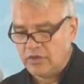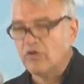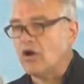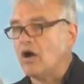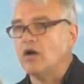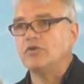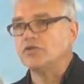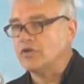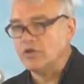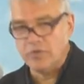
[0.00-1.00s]
There are
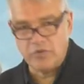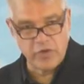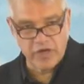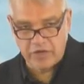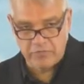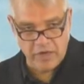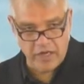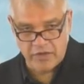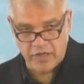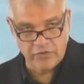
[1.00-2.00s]
always going to be wicked
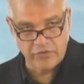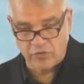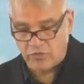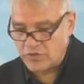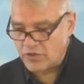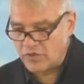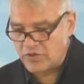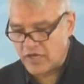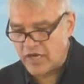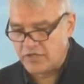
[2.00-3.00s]
men that are thorns in our
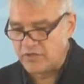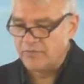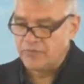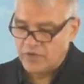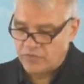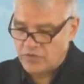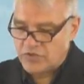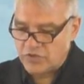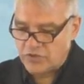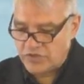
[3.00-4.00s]
sides.
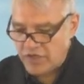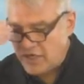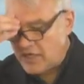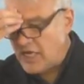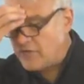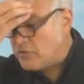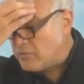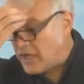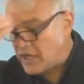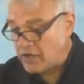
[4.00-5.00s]
Verse 13, evil
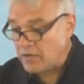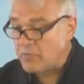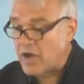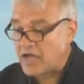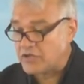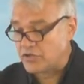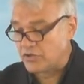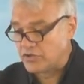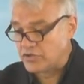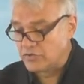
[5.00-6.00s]
men and
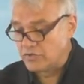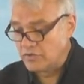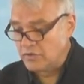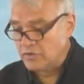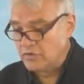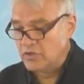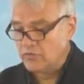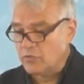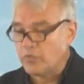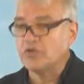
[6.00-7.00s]
impostors
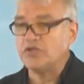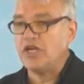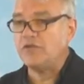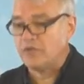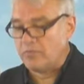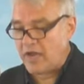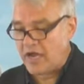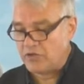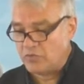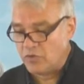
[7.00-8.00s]
will proceed from
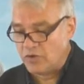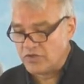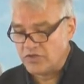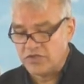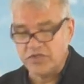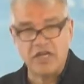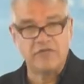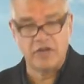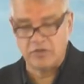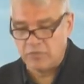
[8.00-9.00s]
bad to worse,
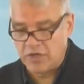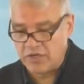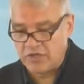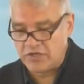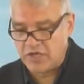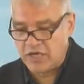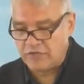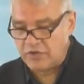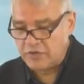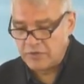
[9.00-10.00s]
deceiving and being
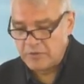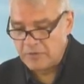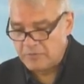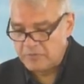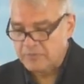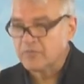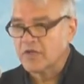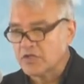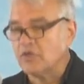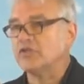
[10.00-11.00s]
deceived.
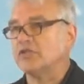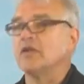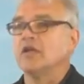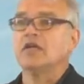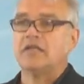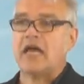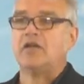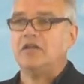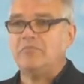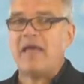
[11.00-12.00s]
So it's
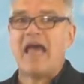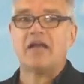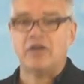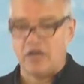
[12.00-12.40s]
not only bad